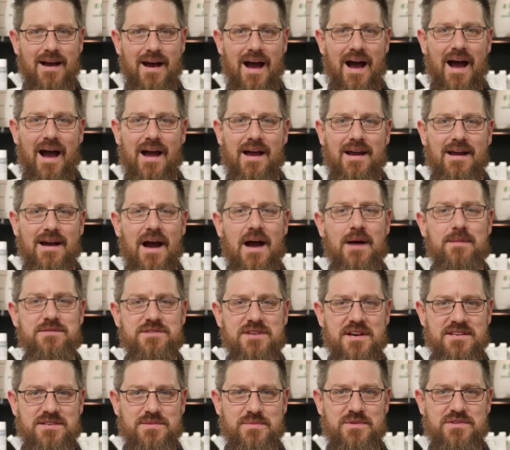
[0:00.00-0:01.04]
Hi, I'm
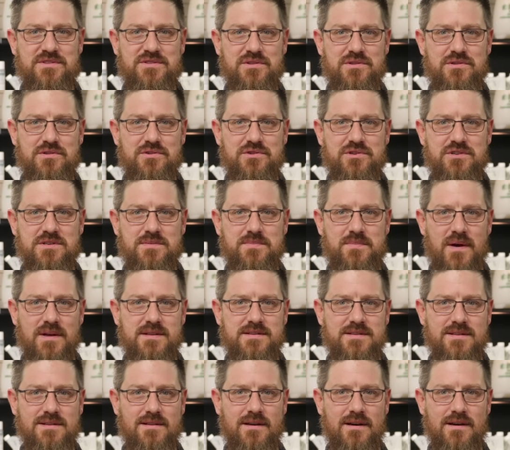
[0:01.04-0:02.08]
Jason with Solutions
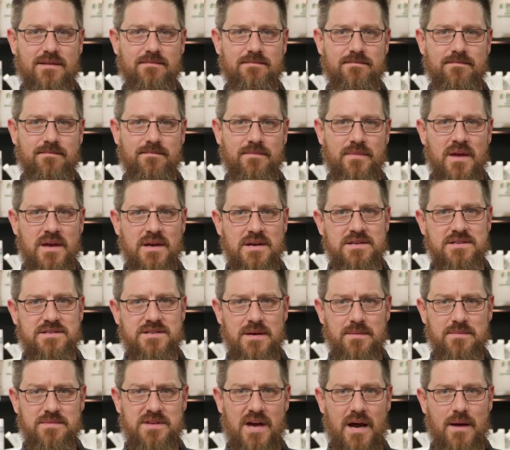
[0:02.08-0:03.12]
Pest and Lawn.
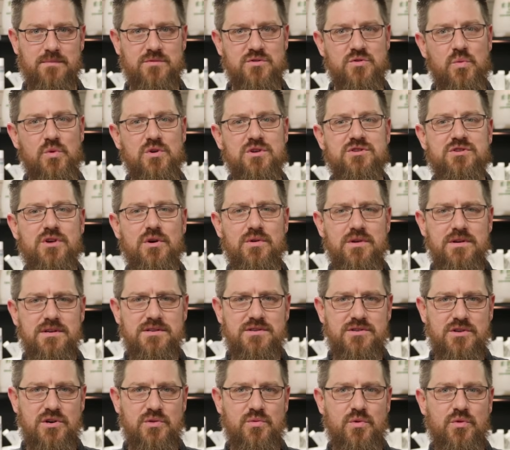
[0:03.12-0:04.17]
Sometimes we're so
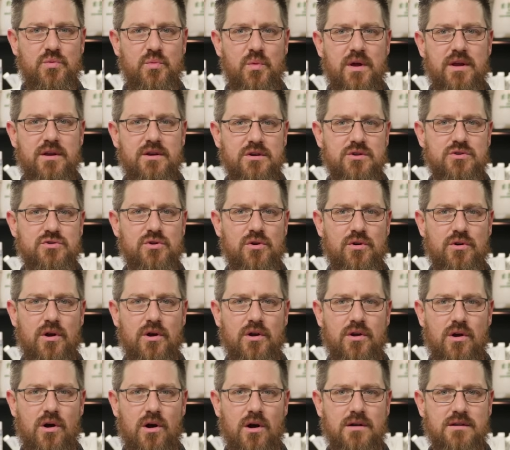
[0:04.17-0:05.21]
concerned with weed control in our
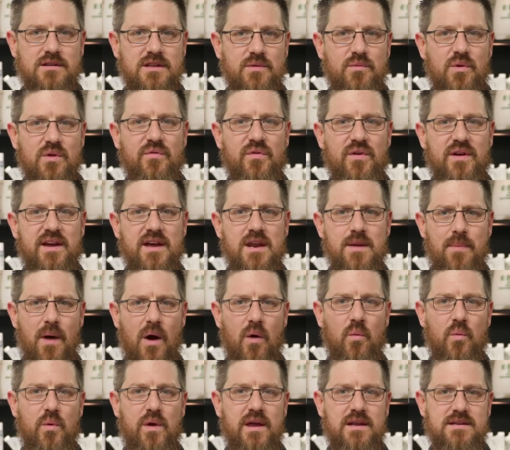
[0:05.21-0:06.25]
yard that we forget
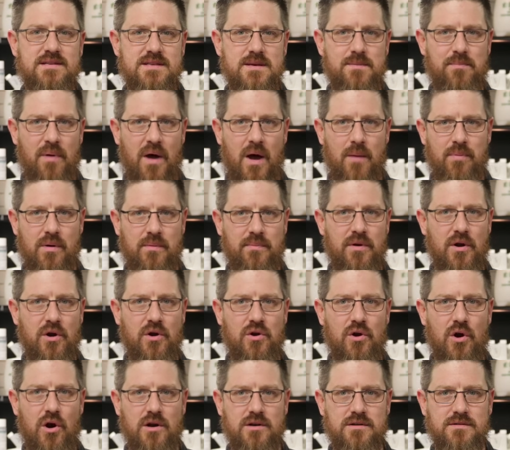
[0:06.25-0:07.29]
about weeds that pop up in our
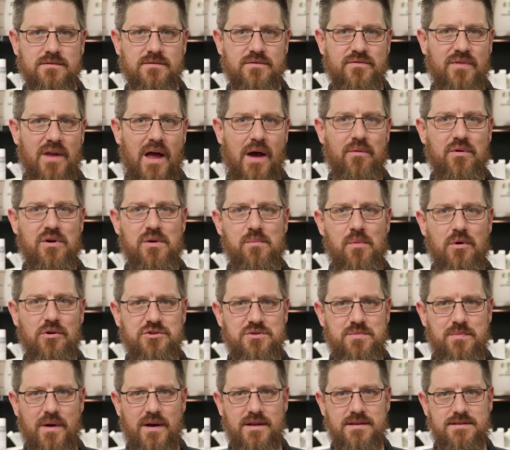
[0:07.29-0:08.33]
garden, flower and
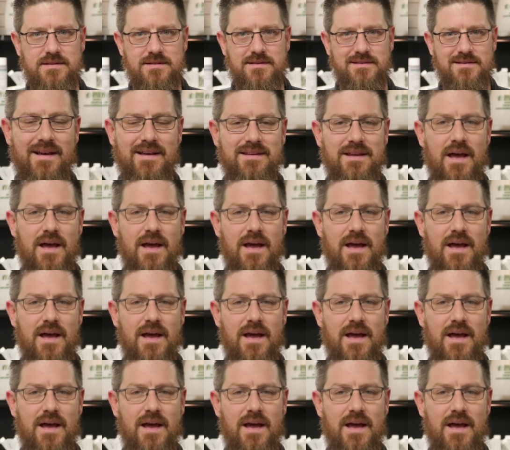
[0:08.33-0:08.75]
mulch beds.